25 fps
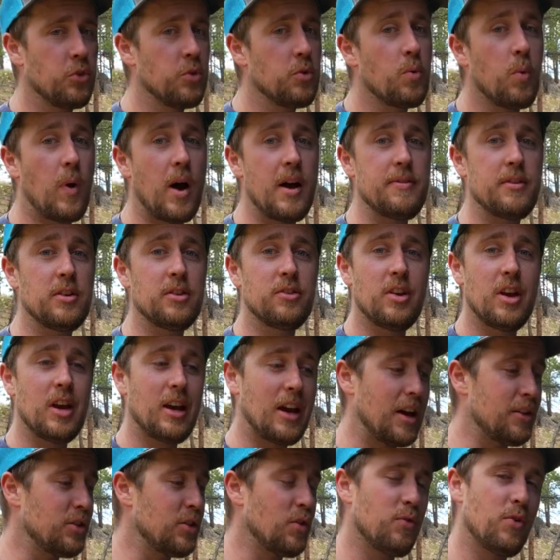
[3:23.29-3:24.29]
wife can
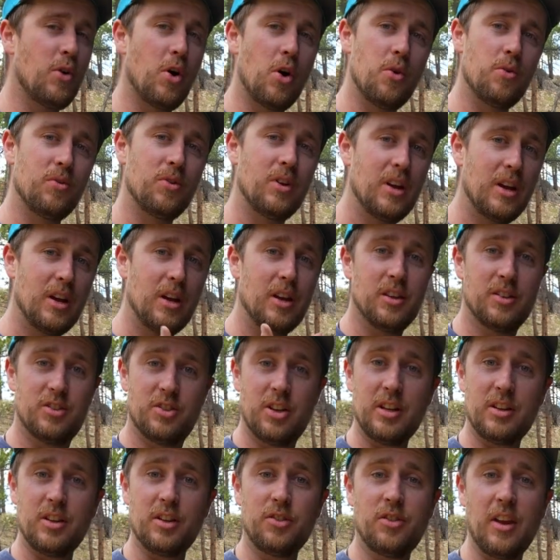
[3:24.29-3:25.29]
take out the phone,
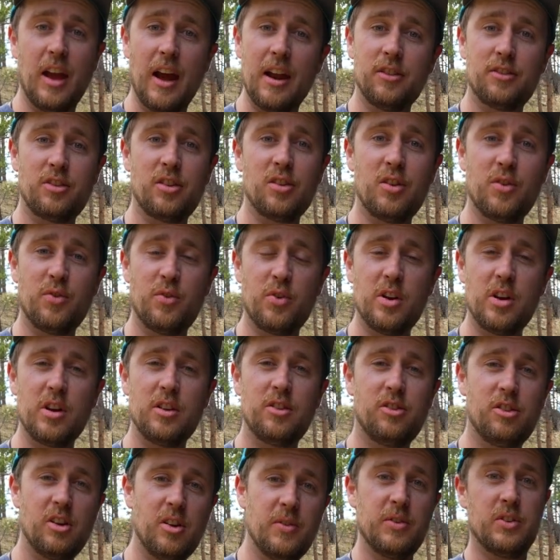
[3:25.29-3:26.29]
check the status of the fridge,
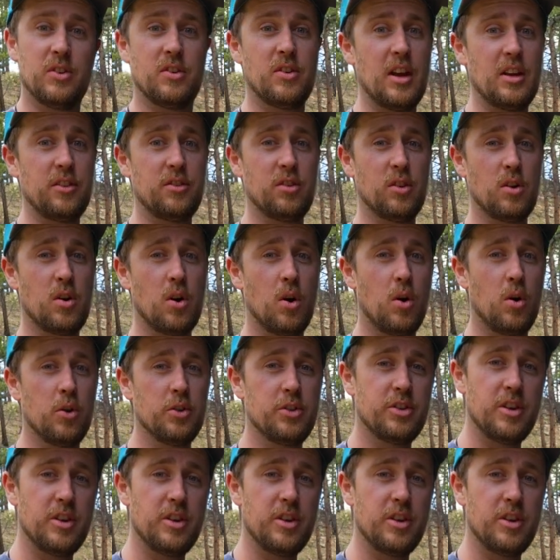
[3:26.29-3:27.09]
see if it's nice and cold,